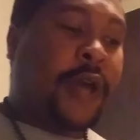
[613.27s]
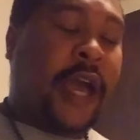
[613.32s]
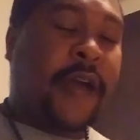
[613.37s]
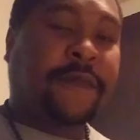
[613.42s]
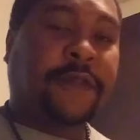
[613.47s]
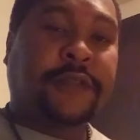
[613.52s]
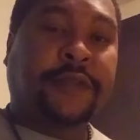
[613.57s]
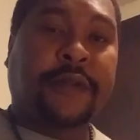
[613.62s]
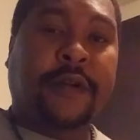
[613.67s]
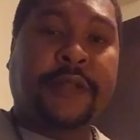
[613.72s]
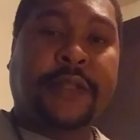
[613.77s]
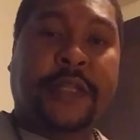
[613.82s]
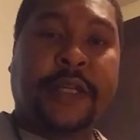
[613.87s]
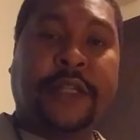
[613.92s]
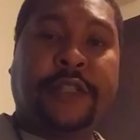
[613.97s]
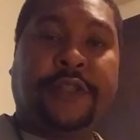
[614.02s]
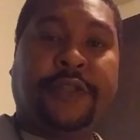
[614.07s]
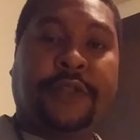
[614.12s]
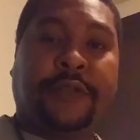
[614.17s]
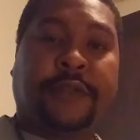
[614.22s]
have to start
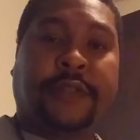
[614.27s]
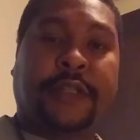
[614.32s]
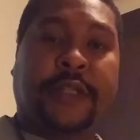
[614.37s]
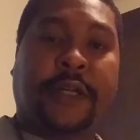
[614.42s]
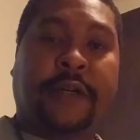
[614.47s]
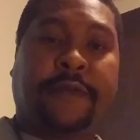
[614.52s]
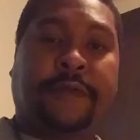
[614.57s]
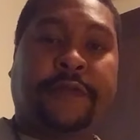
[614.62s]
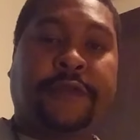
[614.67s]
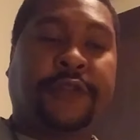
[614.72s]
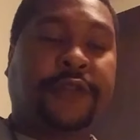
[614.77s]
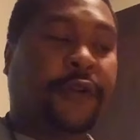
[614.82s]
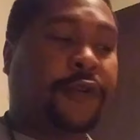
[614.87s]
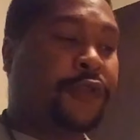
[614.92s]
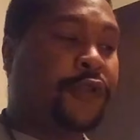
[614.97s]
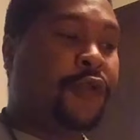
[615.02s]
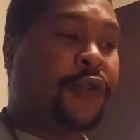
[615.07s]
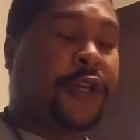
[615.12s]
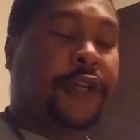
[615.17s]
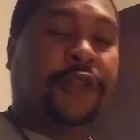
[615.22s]
teaching yourself so
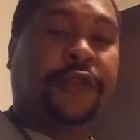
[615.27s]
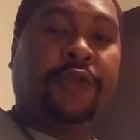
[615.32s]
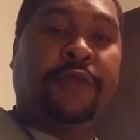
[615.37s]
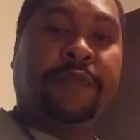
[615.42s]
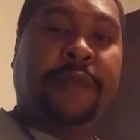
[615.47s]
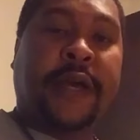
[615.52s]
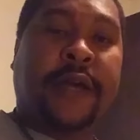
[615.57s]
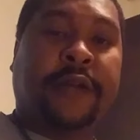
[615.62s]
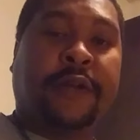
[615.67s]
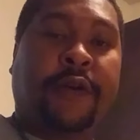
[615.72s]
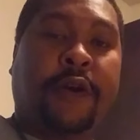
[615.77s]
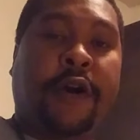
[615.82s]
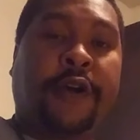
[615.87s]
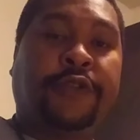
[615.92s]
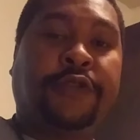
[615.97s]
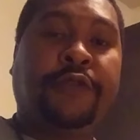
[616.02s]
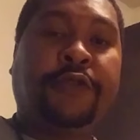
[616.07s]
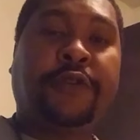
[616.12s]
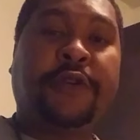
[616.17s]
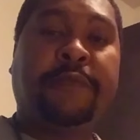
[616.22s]
you can do better
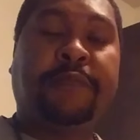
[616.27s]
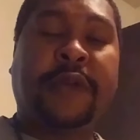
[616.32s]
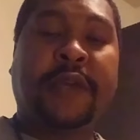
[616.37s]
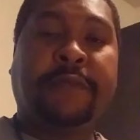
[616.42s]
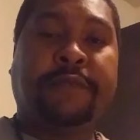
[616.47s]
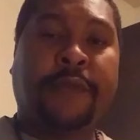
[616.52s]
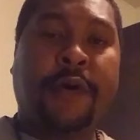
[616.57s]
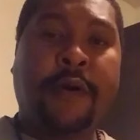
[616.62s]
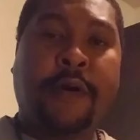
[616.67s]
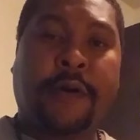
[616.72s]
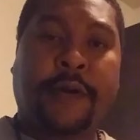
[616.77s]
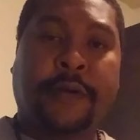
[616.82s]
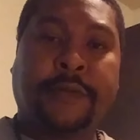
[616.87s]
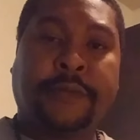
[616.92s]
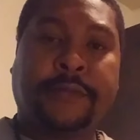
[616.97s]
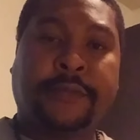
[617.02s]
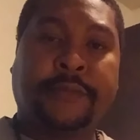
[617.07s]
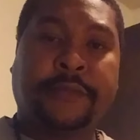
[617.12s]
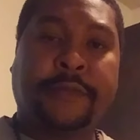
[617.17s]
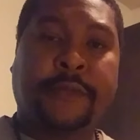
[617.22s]
or you could be more.
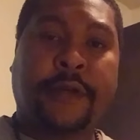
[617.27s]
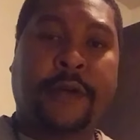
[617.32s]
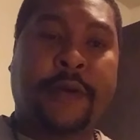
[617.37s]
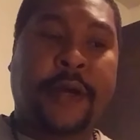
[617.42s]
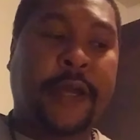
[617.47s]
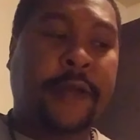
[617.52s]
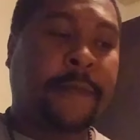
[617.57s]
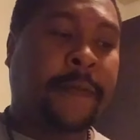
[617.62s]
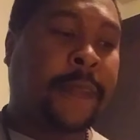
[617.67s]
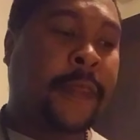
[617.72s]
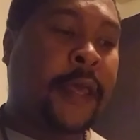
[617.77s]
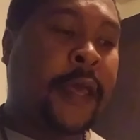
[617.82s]
All right.